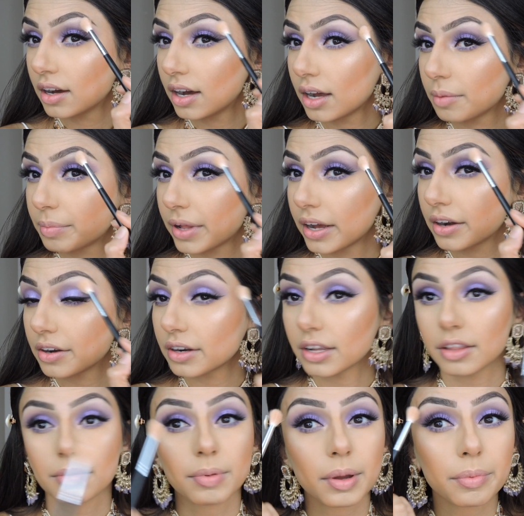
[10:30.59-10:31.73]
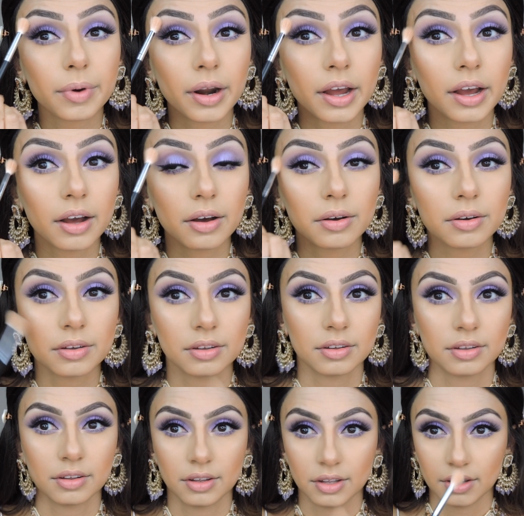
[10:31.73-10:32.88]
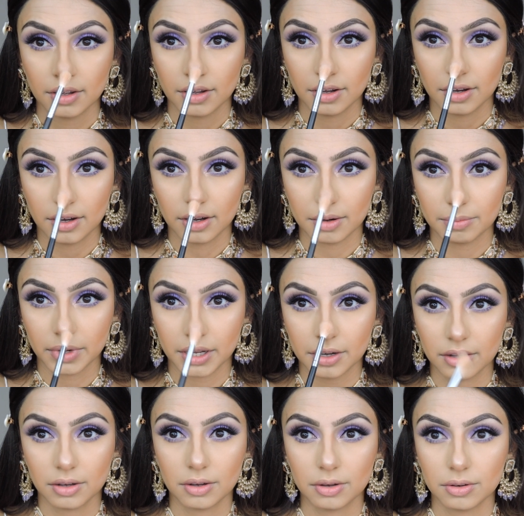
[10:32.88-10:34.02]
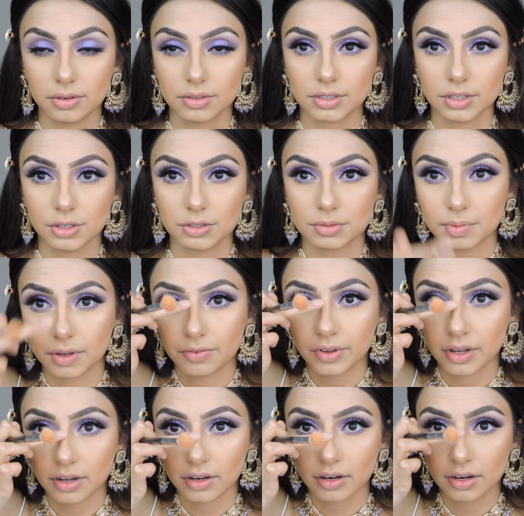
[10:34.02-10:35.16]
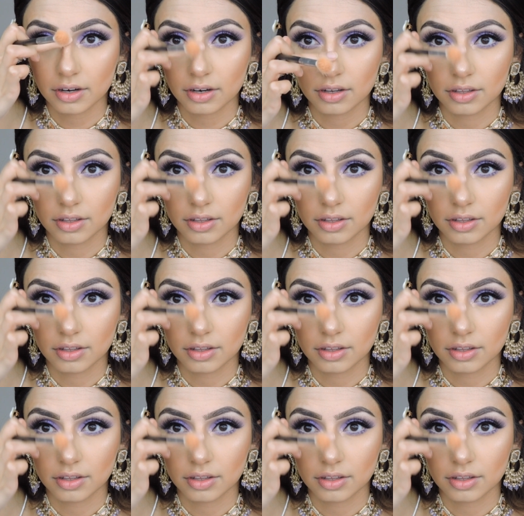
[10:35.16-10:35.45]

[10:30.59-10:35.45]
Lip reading: I apply it underneath my brow, on my nose, use my finger,